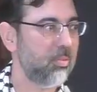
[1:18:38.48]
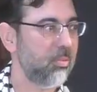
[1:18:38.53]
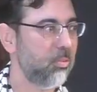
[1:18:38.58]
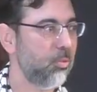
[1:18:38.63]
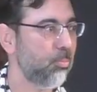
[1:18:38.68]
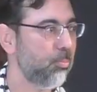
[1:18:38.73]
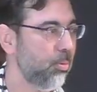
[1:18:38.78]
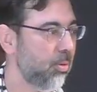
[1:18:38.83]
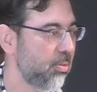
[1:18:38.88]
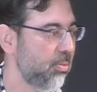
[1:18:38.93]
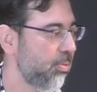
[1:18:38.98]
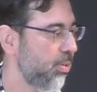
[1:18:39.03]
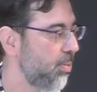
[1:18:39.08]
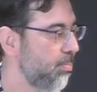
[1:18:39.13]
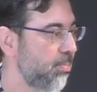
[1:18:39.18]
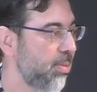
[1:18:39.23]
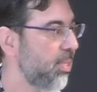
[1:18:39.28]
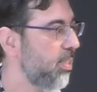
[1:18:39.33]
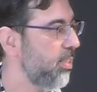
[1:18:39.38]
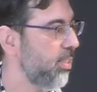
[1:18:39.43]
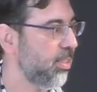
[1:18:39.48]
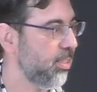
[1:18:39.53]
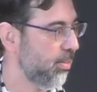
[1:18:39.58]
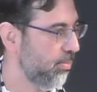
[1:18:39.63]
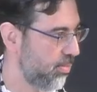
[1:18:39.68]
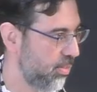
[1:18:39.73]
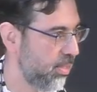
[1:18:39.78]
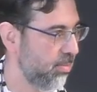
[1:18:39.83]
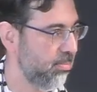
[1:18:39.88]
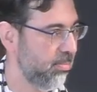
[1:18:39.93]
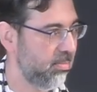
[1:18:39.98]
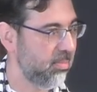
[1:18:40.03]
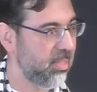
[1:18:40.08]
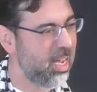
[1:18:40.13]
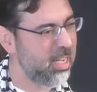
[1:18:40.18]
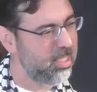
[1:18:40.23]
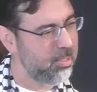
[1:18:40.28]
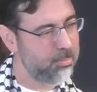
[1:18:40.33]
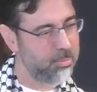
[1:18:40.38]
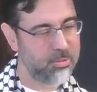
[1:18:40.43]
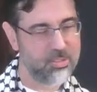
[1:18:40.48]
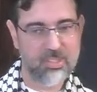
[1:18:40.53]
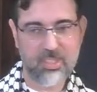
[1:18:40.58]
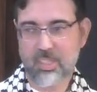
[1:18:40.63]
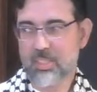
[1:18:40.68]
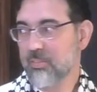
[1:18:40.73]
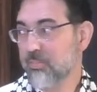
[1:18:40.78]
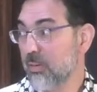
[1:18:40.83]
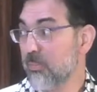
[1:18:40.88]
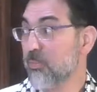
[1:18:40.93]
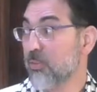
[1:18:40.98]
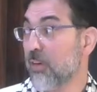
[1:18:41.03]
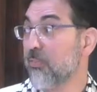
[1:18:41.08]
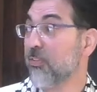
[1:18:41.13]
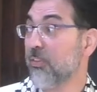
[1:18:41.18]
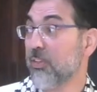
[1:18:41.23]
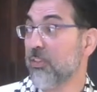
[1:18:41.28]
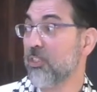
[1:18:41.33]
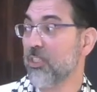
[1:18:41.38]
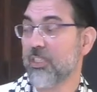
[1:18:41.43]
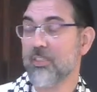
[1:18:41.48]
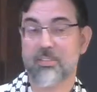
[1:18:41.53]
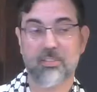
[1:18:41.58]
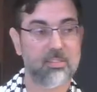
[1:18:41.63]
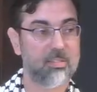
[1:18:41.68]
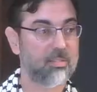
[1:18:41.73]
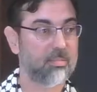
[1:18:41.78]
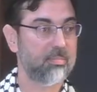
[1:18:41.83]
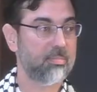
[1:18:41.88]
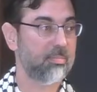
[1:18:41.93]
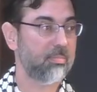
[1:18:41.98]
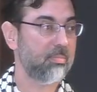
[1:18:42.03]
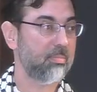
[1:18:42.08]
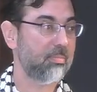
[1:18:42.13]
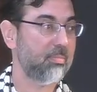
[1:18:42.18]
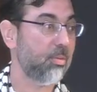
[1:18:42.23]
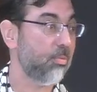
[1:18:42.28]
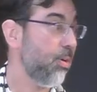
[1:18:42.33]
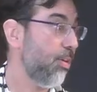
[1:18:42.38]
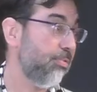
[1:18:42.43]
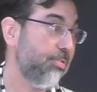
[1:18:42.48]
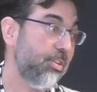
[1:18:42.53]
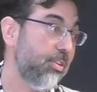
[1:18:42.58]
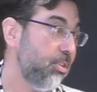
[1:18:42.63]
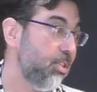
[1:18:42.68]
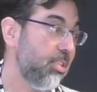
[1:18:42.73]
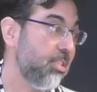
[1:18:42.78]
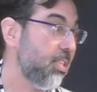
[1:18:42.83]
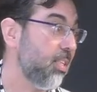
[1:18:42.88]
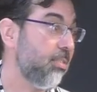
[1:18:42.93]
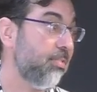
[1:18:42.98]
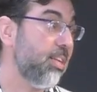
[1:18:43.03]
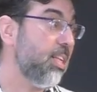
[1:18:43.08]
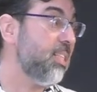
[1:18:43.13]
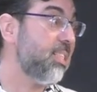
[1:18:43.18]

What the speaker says: 2.3 million of them, 90% of them refugees that have